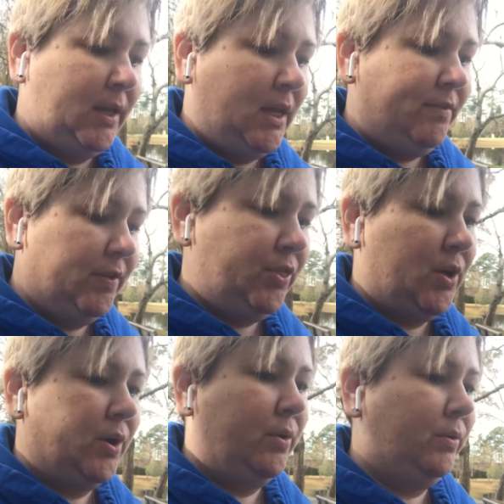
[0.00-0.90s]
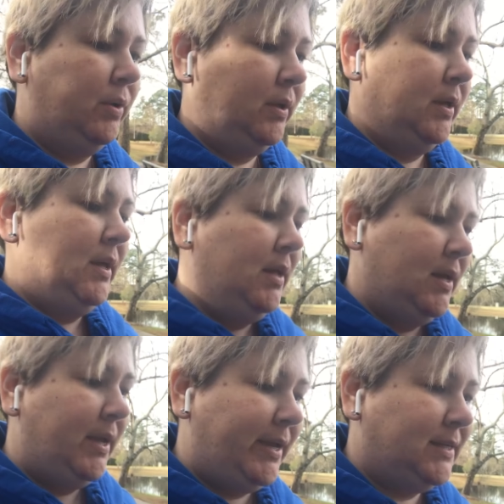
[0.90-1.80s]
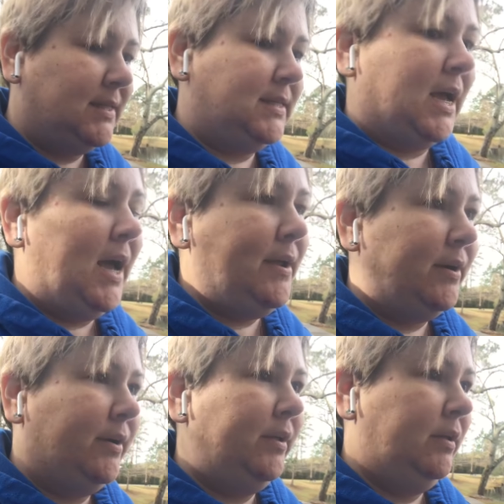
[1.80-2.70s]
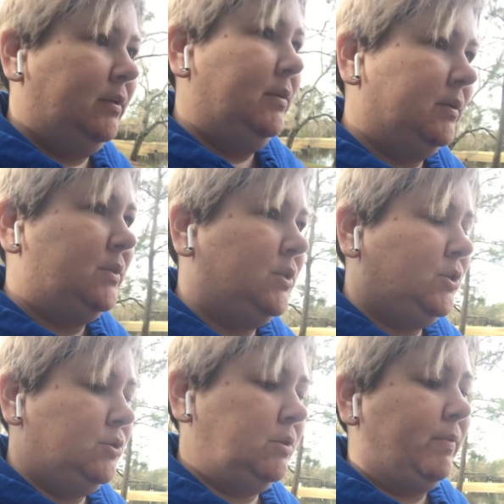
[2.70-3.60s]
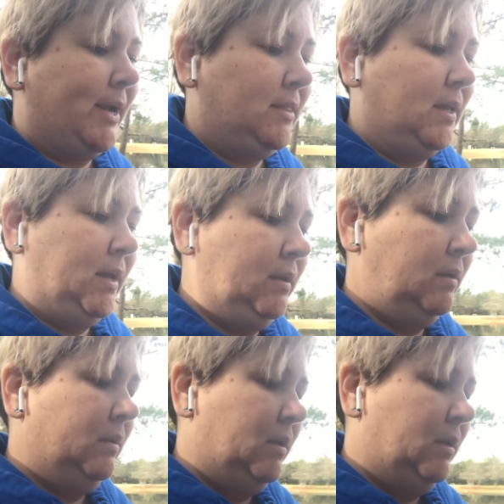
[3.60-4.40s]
Even though he desired to do the right thing,